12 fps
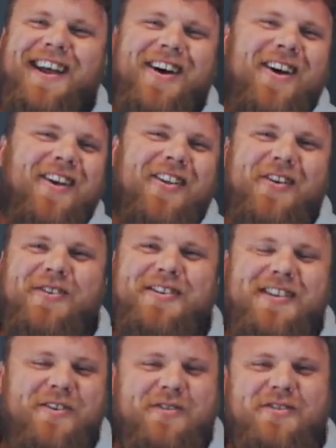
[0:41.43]
Oh, it
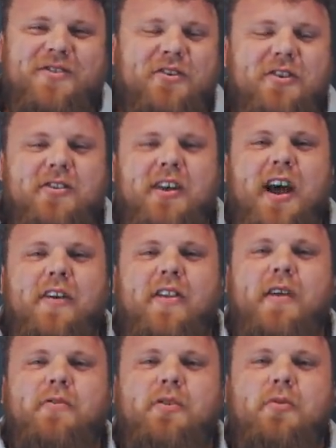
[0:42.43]
was so good to have
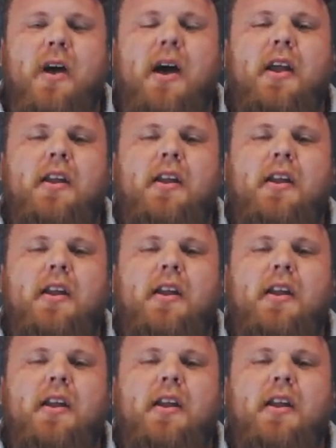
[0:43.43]
them two back